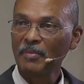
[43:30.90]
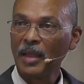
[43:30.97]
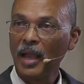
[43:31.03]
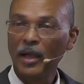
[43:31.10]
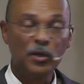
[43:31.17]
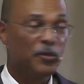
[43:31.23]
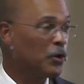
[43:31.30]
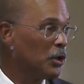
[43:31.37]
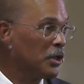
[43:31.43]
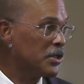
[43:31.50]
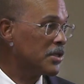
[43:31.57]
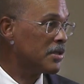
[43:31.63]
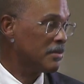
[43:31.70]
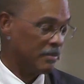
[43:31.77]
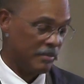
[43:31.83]
And of
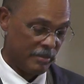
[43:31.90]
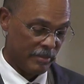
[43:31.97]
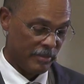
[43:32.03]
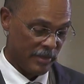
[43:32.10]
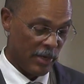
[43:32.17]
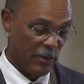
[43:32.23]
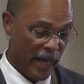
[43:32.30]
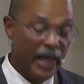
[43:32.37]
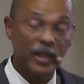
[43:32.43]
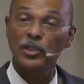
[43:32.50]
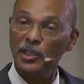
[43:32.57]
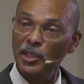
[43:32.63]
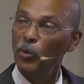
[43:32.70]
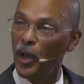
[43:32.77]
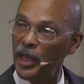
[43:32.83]
course, they were
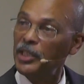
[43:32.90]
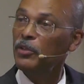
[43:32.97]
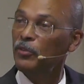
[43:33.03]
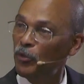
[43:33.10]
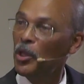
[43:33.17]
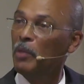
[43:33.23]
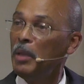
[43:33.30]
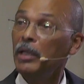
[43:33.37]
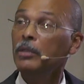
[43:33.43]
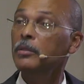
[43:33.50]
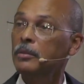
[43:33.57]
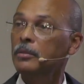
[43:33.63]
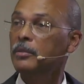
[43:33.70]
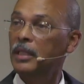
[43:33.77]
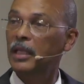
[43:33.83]
anxiously waiting for the meal.
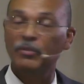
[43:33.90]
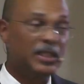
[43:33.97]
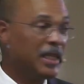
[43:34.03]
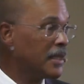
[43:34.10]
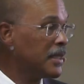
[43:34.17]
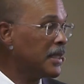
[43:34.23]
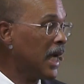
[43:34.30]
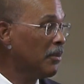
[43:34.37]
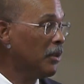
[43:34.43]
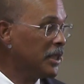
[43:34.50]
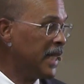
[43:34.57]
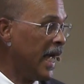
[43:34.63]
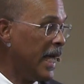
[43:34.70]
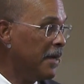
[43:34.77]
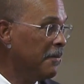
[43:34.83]
If it doesn't come on
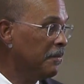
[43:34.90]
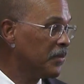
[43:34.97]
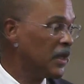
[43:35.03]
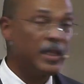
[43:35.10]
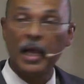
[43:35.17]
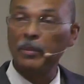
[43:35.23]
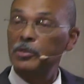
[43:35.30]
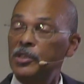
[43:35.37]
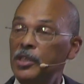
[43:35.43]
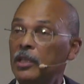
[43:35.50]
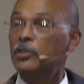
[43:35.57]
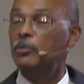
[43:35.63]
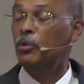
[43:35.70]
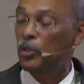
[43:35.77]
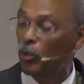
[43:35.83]
time, then they're
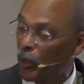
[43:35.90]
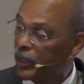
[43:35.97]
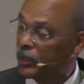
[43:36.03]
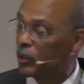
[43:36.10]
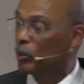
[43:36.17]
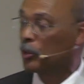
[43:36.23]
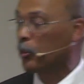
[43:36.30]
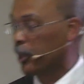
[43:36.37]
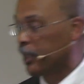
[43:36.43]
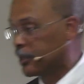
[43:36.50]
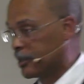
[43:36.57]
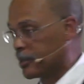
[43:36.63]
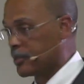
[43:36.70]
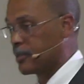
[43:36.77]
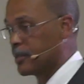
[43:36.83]
upset with the waiter or the
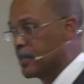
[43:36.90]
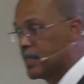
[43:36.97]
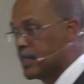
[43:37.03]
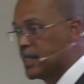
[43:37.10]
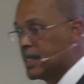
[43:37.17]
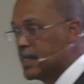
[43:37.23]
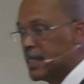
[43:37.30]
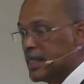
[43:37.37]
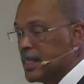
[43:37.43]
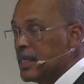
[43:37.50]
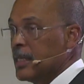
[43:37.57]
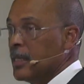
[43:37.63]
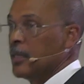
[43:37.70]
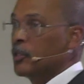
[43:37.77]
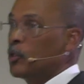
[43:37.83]
waitress.
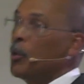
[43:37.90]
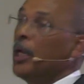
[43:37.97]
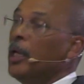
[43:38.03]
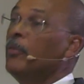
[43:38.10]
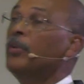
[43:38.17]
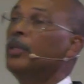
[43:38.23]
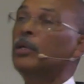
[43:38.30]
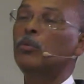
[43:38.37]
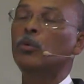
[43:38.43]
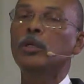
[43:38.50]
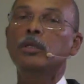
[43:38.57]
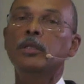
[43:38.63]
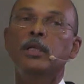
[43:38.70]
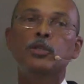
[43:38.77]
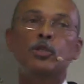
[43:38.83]
So we live in a
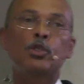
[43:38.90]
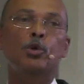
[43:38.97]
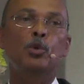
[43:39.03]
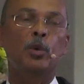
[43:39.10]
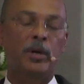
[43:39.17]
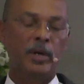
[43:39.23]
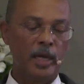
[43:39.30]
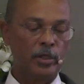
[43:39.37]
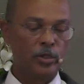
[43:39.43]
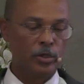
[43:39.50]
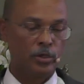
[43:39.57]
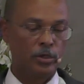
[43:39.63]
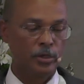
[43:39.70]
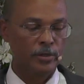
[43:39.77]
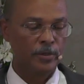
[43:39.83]
world that is so
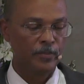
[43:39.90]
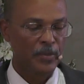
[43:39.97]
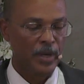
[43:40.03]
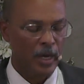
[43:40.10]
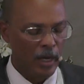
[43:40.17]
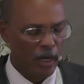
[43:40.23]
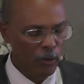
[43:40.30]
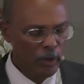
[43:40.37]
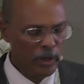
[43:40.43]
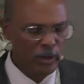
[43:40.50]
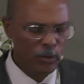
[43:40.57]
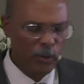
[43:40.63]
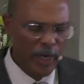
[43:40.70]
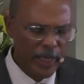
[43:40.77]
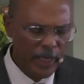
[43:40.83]
rushed, a world
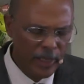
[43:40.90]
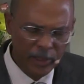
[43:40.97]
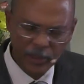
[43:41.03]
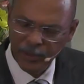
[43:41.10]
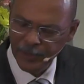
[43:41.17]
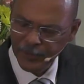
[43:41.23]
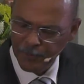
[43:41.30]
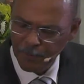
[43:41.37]
where